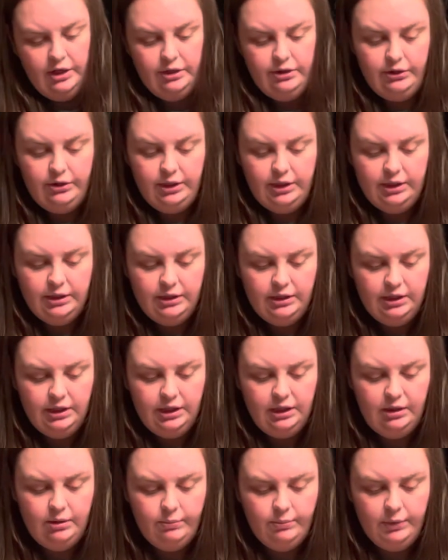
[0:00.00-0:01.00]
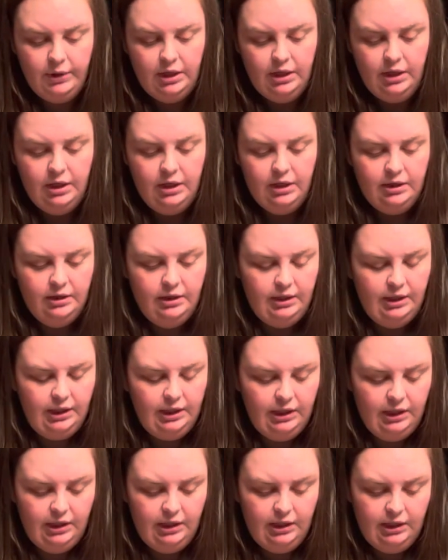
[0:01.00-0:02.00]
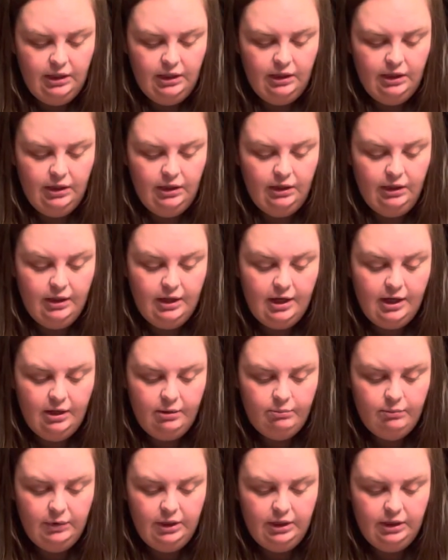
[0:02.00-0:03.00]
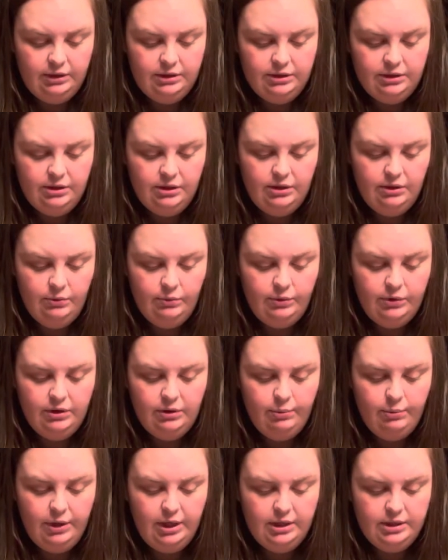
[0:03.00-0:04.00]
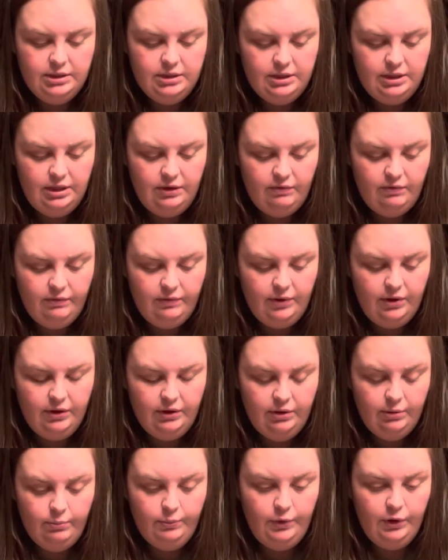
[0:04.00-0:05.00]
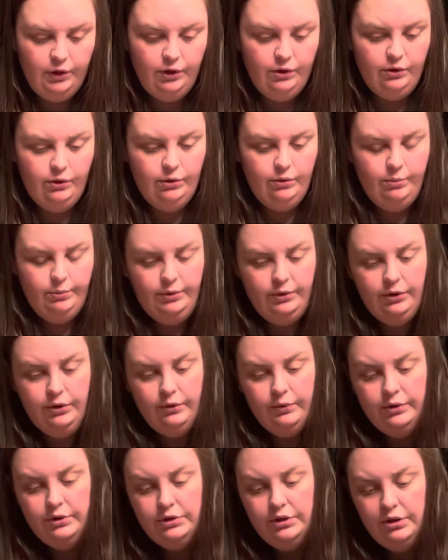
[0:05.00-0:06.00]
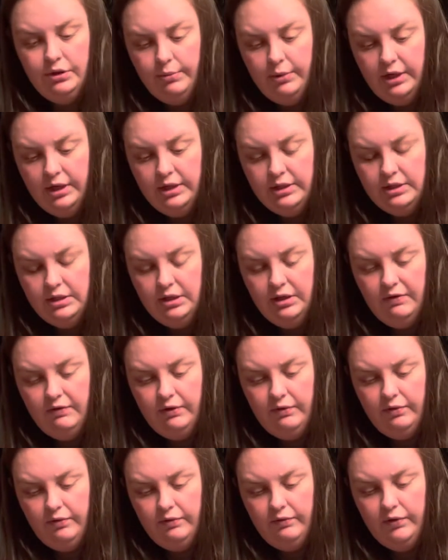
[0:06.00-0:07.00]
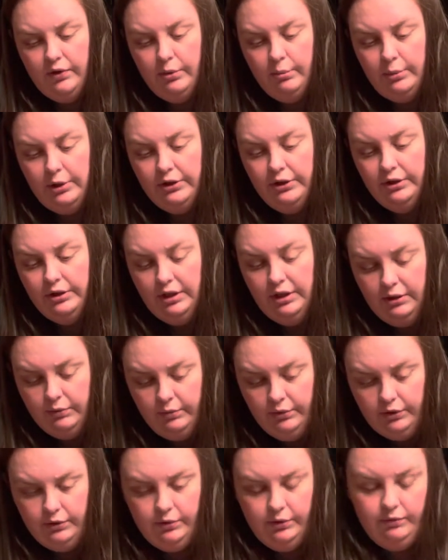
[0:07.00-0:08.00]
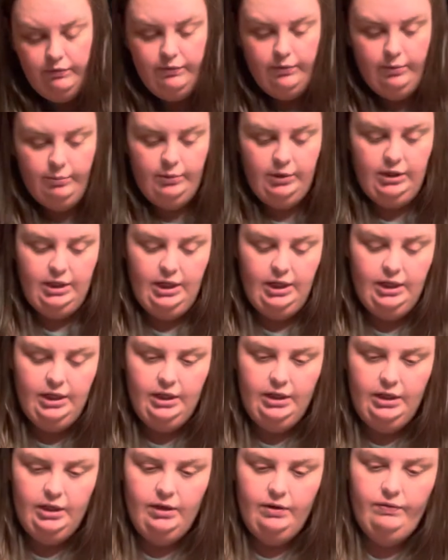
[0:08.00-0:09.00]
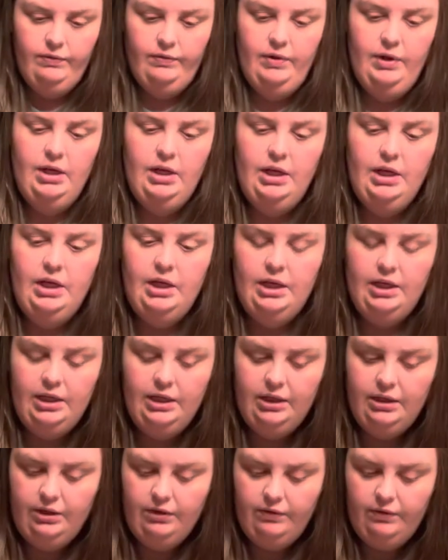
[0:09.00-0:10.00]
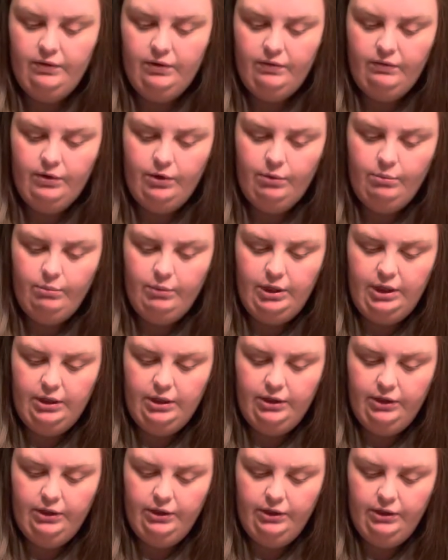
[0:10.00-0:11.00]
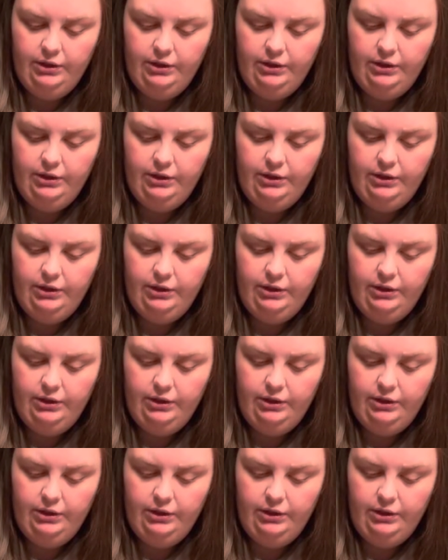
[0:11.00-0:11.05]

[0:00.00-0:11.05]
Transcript: you need to keep the alignment with the positive on the bulb going to the positive of the voltmeter. Now we're going from the negative end of the voltmeter